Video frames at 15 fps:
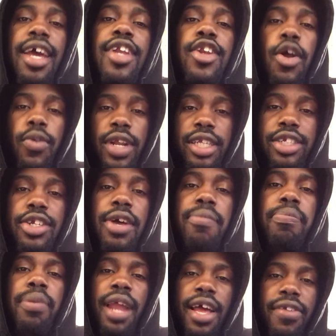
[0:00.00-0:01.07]
Know that you're
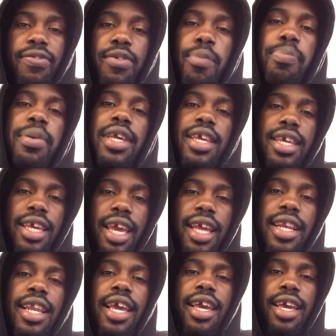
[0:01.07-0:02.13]
blessed for
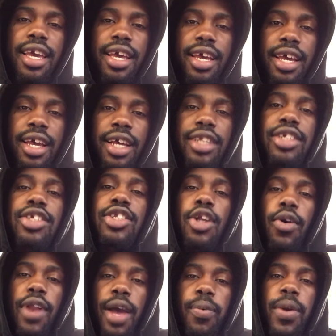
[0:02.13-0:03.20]
being here. Just
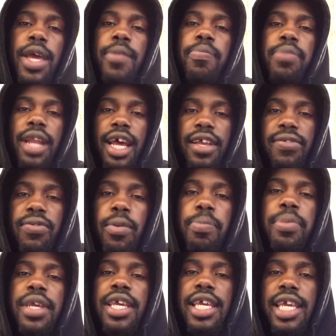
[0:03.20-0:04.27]
know that we're blessed for
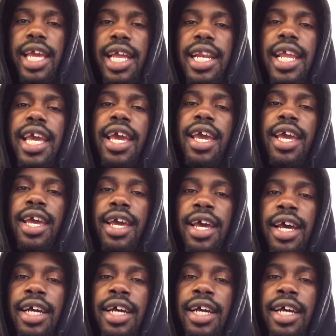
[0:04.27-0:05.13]
being here.